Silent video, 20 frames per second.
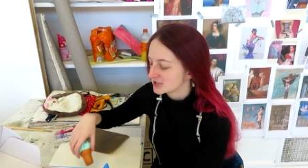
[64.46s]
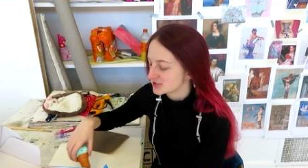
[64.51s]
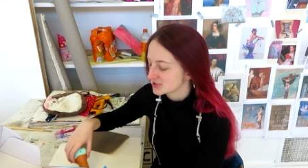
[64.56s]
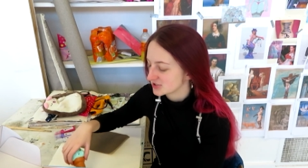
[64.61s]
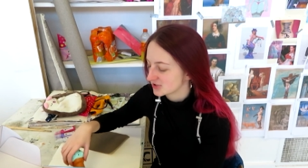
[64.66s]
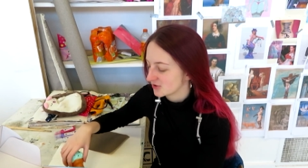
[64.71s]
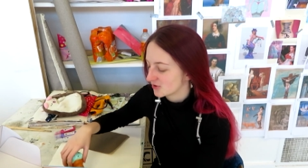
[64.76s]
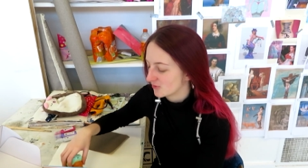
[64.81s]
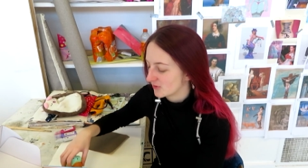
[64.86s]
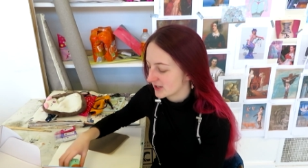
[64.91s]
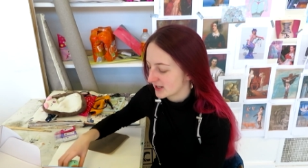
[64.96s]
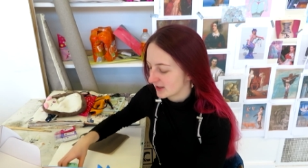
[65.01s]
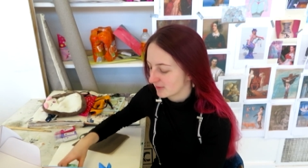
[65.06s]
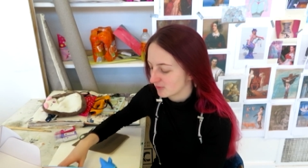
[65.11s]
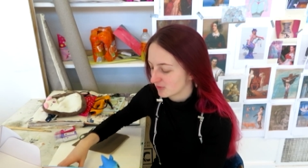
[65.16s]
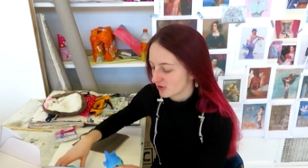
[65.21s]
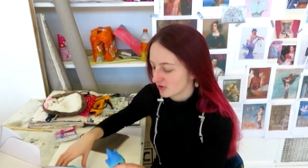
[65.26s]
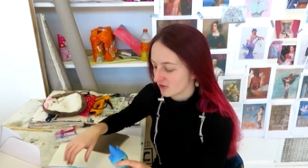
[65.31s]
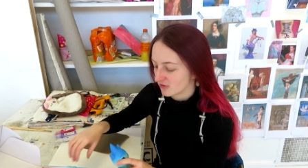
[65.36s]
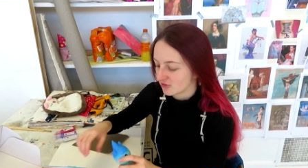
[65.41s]
So what
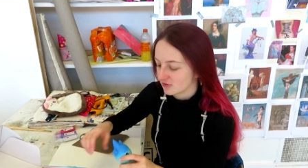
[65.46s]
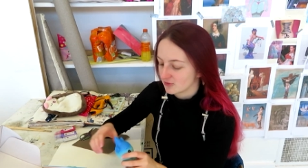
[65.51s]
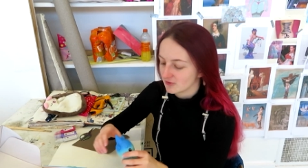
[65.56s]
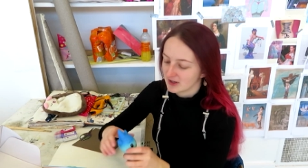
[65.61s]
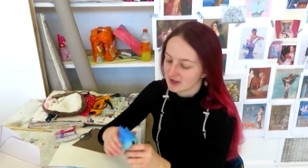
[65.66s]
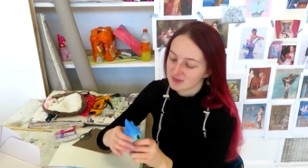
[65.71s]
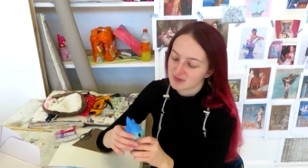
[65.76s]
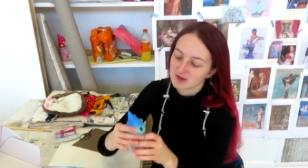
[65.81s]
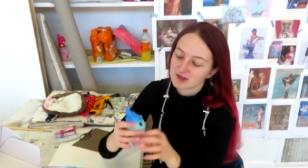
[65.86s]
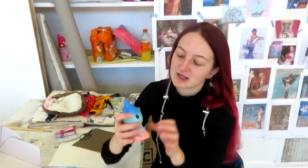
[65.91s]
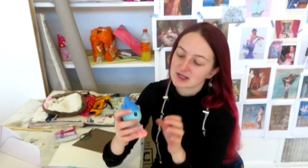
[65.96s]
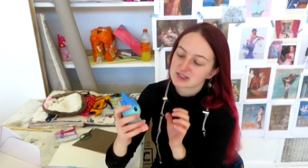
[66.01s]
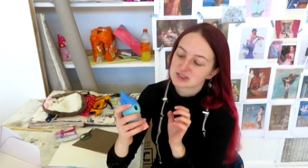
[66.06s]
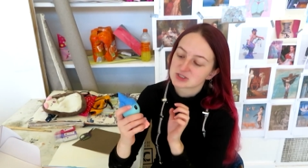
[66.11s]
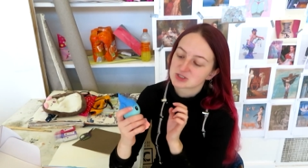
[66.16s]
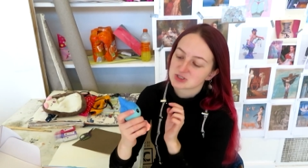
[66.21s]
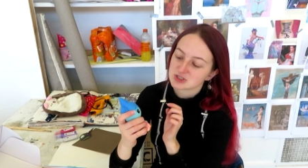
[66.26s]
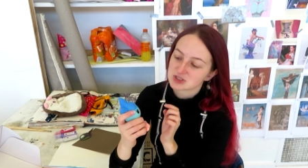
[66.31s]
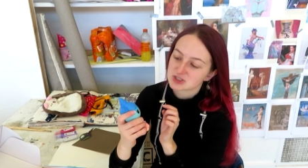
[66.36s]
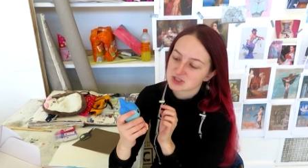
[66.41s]
I'm gonna do, I think,
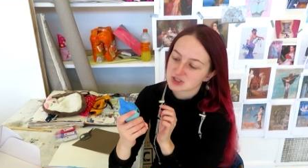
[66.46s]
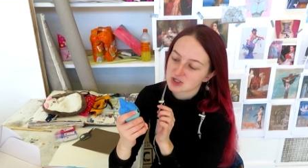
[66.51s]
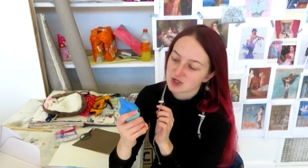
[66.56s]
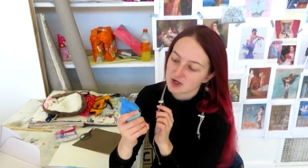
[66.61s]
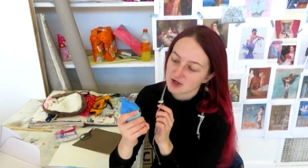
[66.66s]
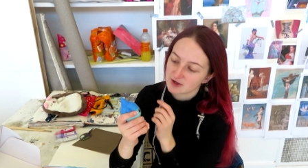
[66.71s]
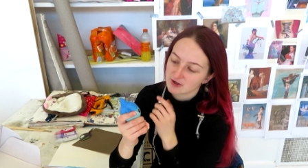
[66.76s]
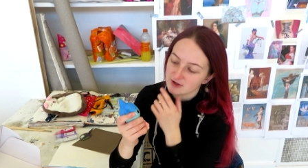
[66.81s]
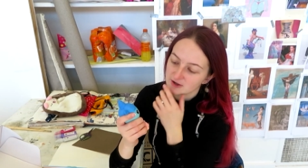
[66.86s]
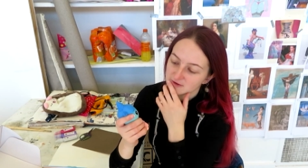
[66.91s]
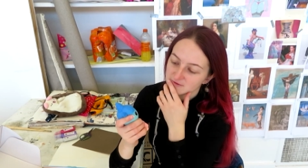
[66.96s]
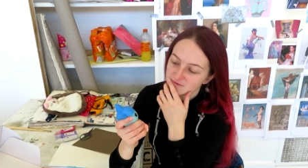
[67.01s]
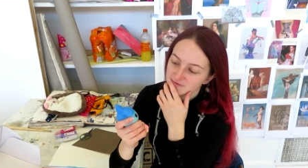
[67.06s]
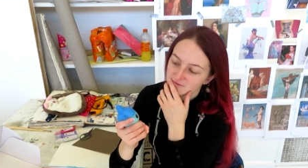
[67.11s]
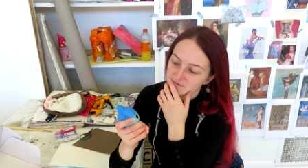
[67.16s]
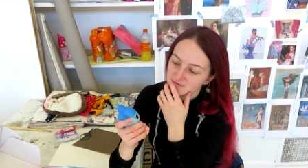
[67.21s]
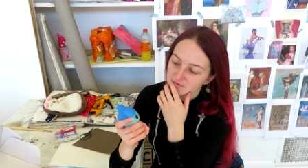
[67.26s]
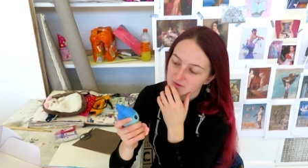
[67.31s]
is just cut off